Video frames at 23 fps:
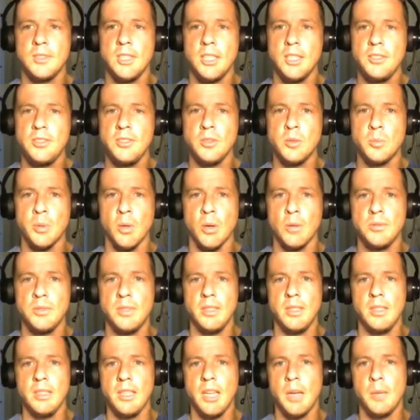tissue
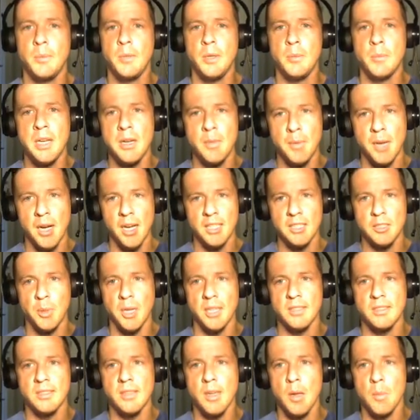protein can be minimized by
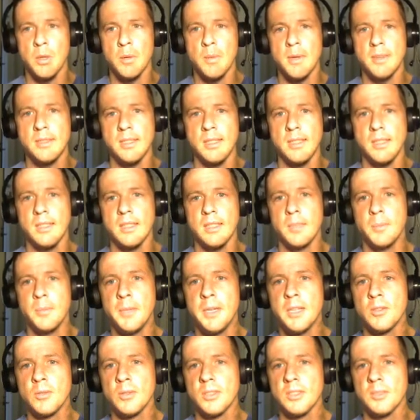supplementing the
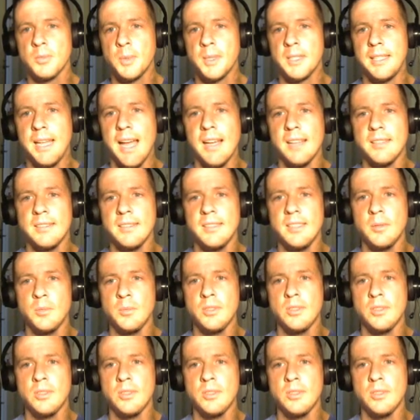minerals potassium,